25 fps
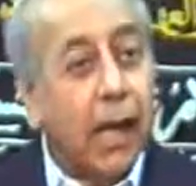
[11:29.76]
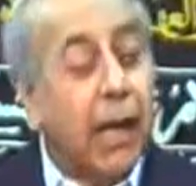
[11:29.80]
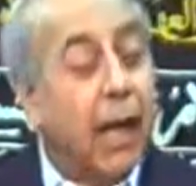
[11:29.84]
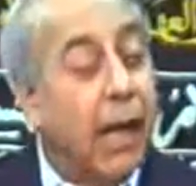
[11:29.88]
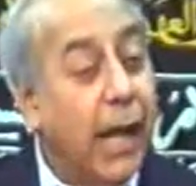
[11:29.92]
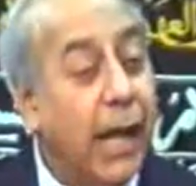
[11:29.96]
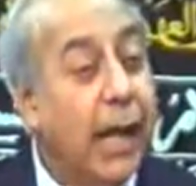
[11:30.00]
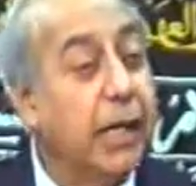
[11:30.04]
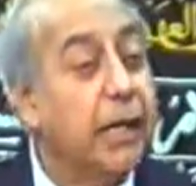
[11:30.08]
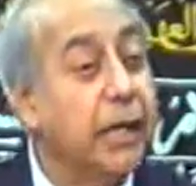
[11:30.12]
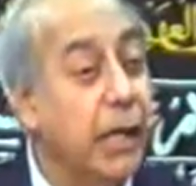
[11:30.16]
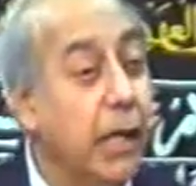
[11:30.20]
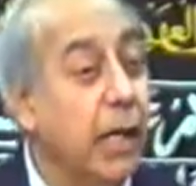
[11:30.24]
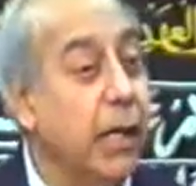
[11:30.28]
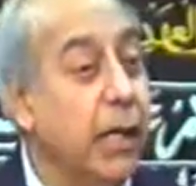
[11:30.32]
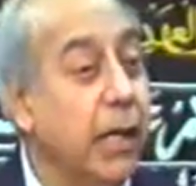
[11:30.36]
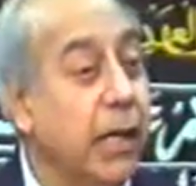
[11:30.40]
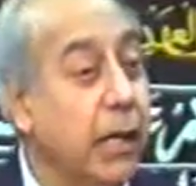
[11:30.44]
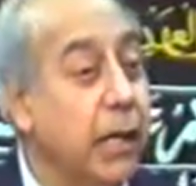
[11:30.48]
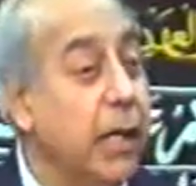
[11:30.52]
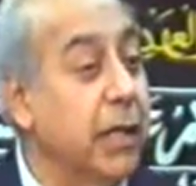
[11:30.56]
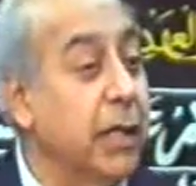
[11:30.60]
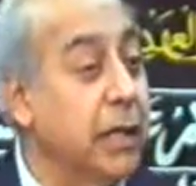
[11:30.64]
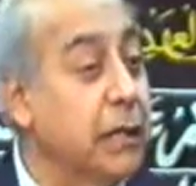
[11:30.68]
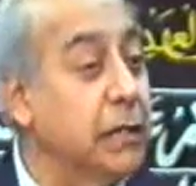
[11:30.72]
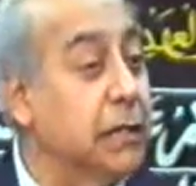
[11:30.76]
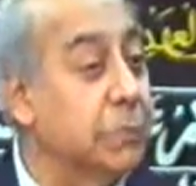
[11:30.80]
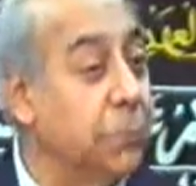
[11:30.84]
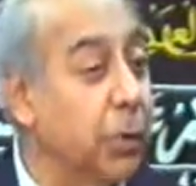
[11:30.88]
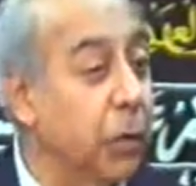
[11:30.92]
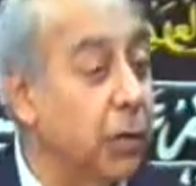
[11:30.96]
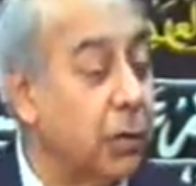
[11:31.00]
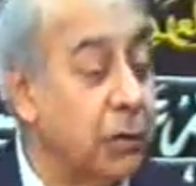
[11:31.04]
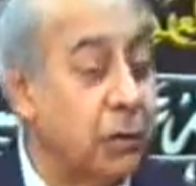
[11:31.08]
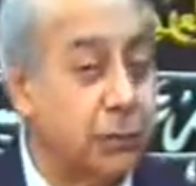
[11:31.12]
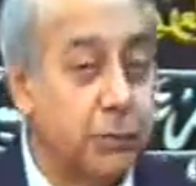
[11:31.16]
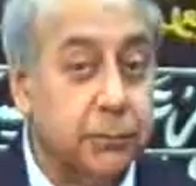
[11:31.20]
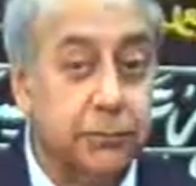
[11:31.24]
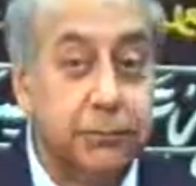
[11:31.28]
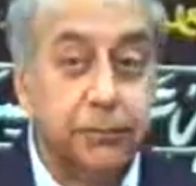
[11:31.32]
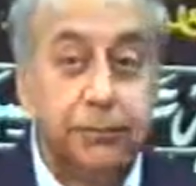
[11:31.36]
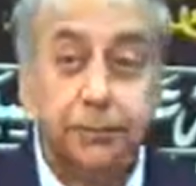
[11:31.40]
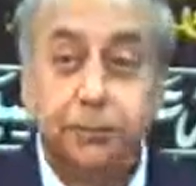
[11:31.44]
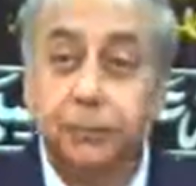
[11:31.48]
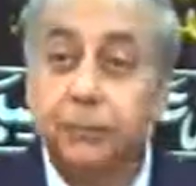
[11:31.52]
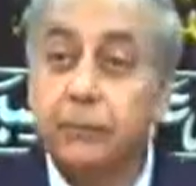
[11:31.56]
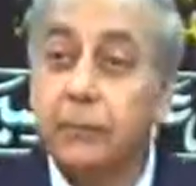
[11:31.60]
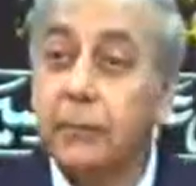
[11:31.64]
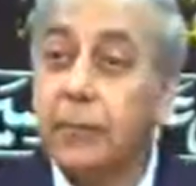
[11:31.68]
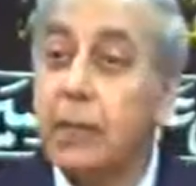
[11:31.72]
And he, in his book,
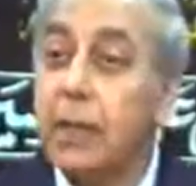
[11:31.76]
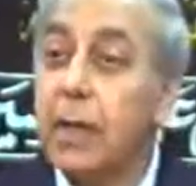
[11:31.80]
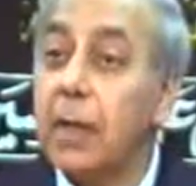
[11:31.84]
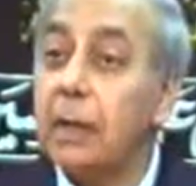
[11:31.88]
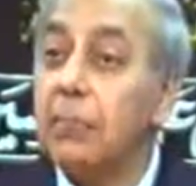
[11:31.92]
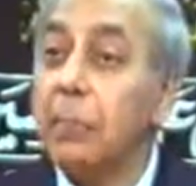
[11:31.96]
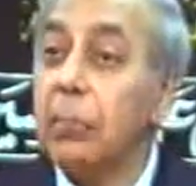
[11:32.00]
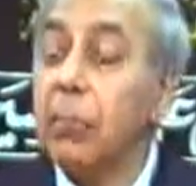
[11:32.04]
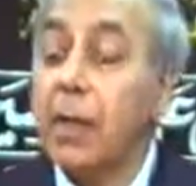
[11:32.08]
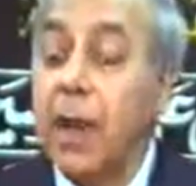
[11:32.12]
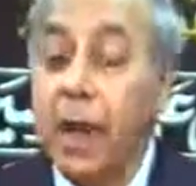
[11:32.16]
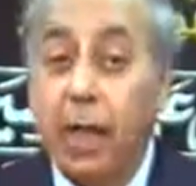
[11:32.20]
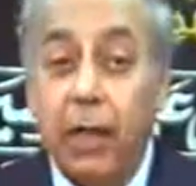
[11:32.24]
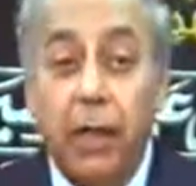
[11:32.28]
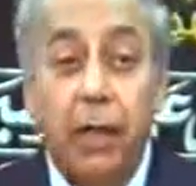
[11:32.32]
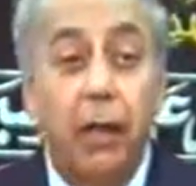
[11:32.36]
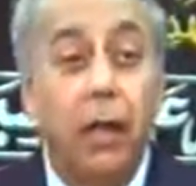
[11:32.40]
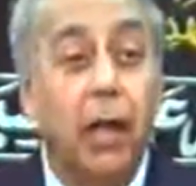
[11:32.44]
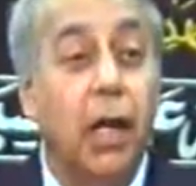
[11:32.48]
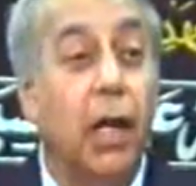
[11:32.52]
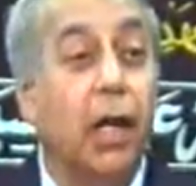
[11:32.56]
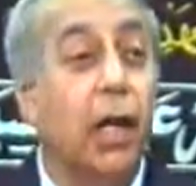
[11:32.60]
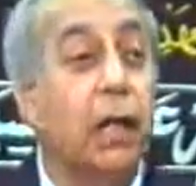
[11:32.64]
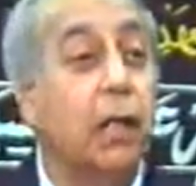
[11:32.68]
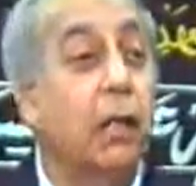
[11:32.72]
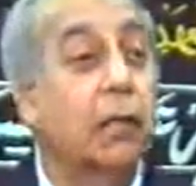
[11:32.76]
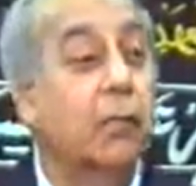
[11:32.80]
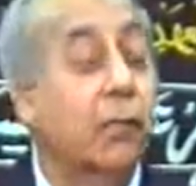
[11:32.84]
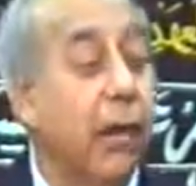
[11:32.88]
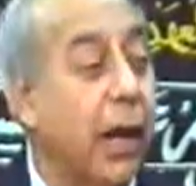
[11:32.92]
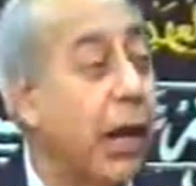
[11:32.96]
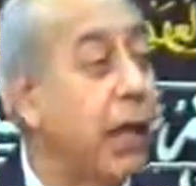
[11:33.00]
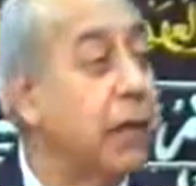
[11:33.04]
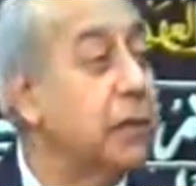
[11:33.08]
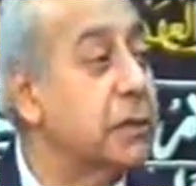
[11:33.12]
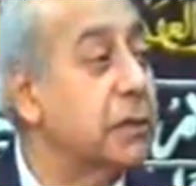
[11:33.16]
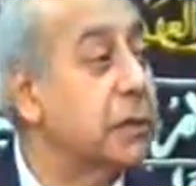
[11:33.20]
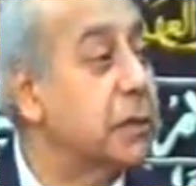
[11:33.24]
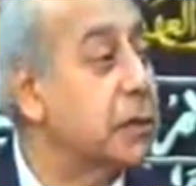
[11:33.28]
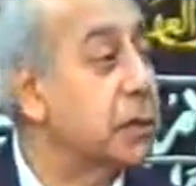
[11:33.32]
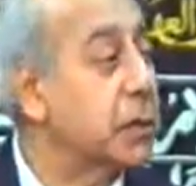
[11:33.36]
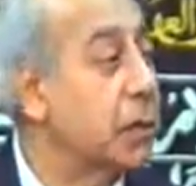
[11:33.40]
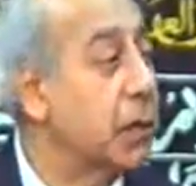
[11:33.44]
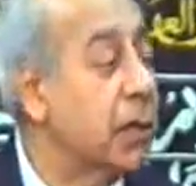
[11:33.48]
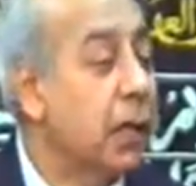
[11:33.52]
Mubaligha, writes